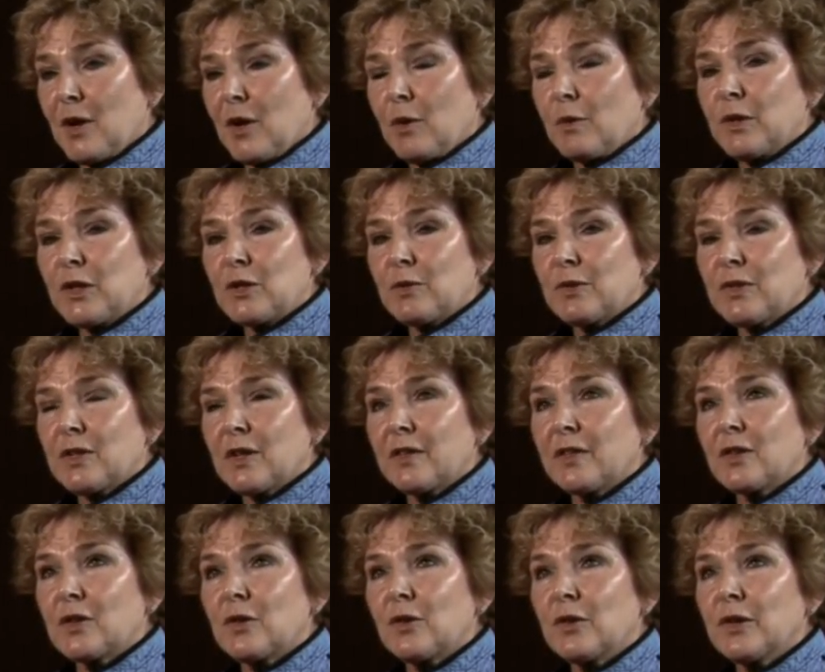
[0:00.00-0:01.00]
which was on
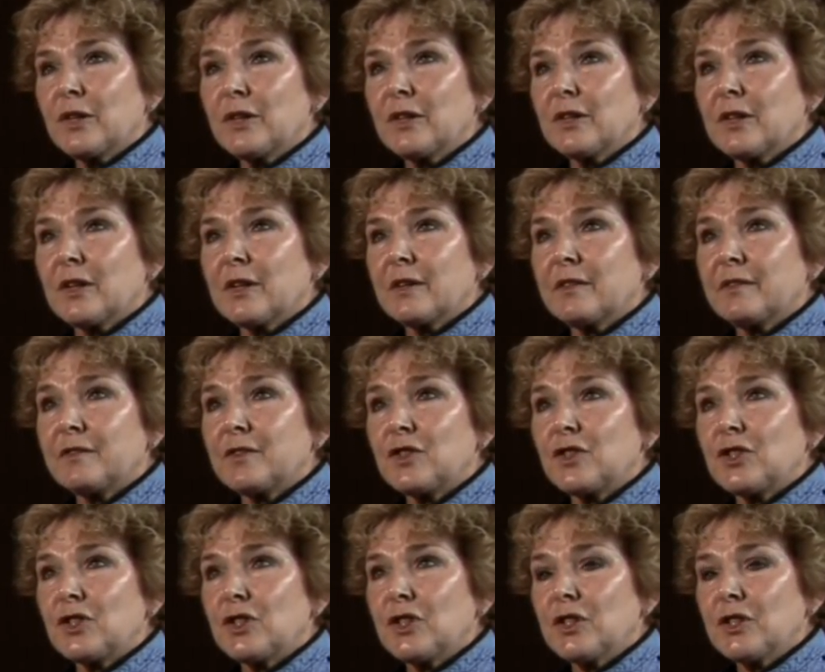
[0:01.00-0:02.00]
the corner of
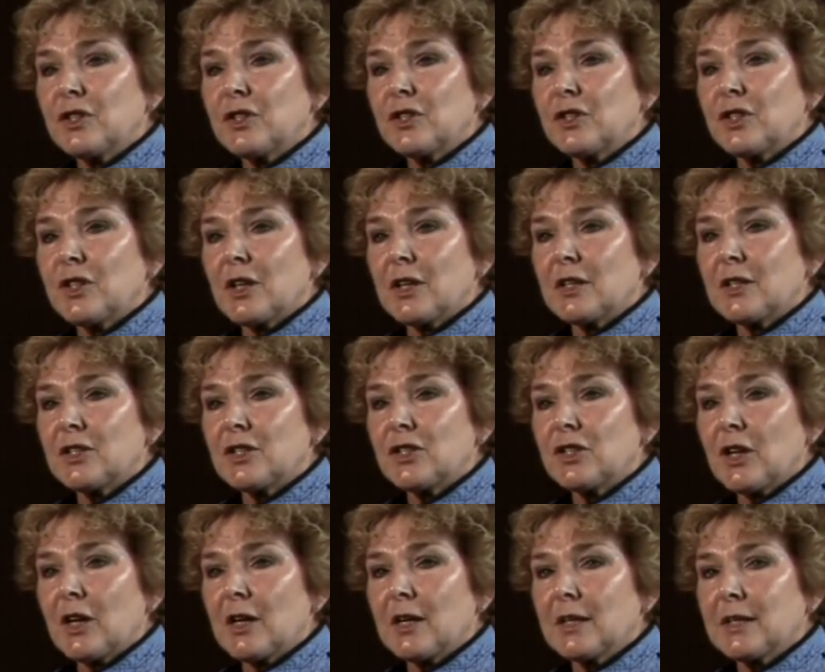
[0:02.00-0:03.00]
Church and
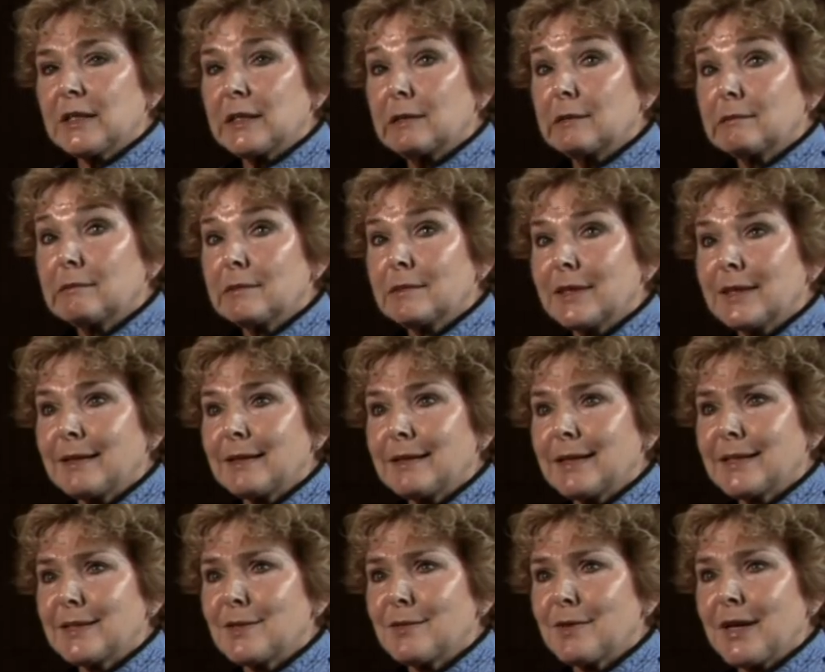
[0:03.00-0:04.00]
Charlotte, I think
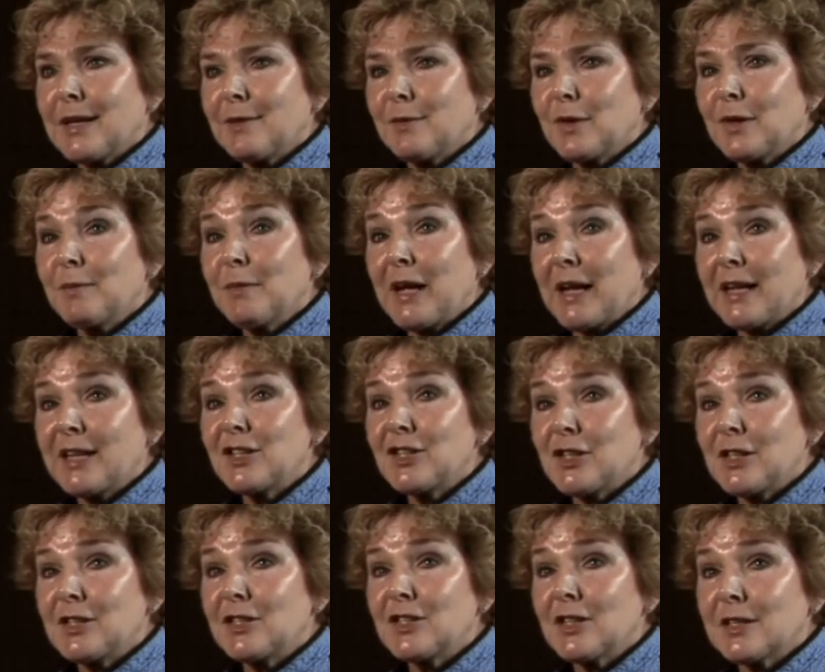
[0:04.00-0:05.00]
that's right, where Maggie
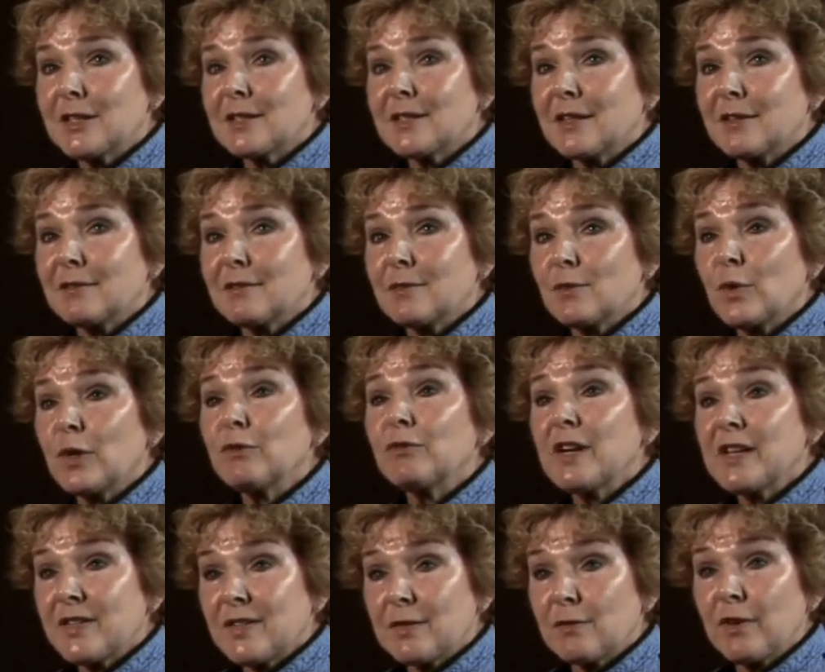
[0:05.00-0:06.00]
Jean Chestnut, where
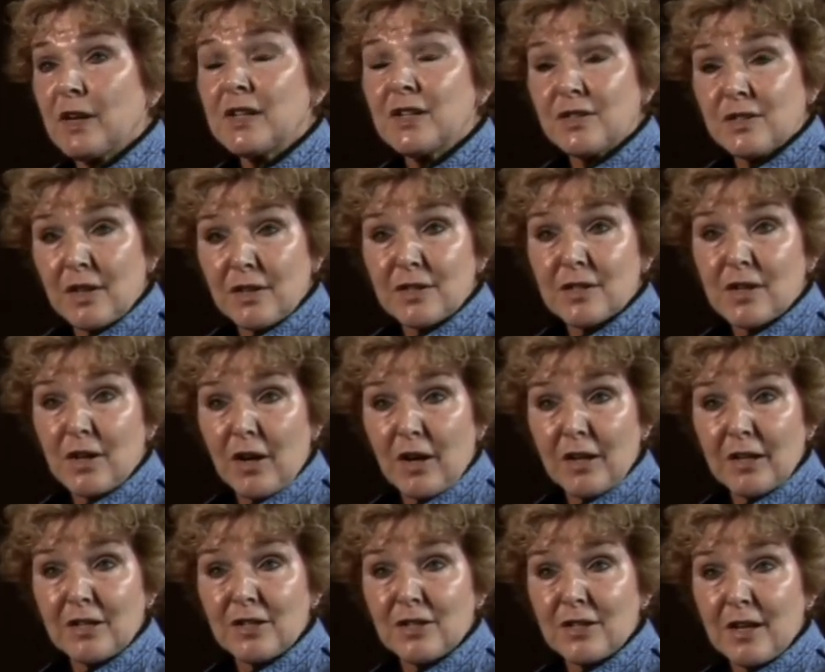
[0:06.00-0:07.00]
Res Renaissance
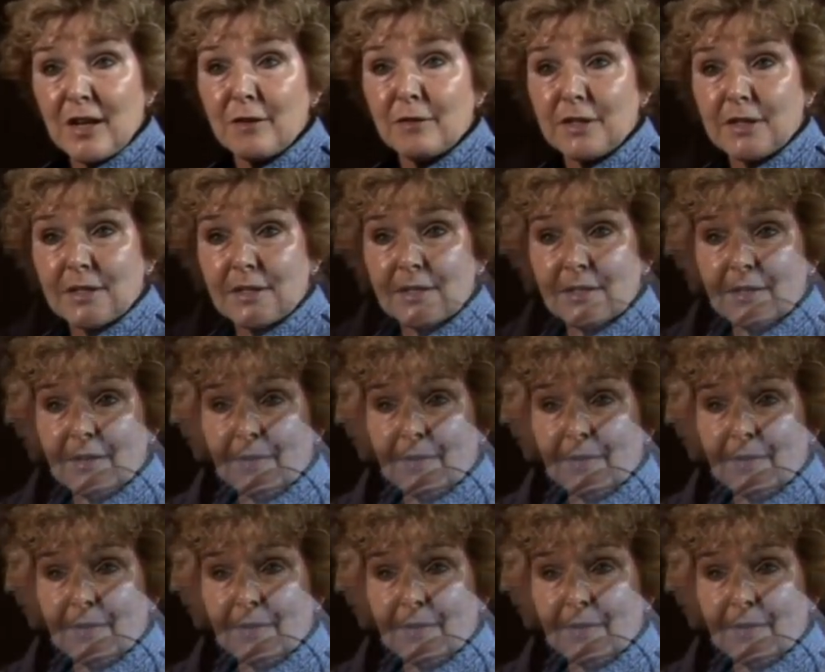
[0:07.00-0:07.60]
College now is.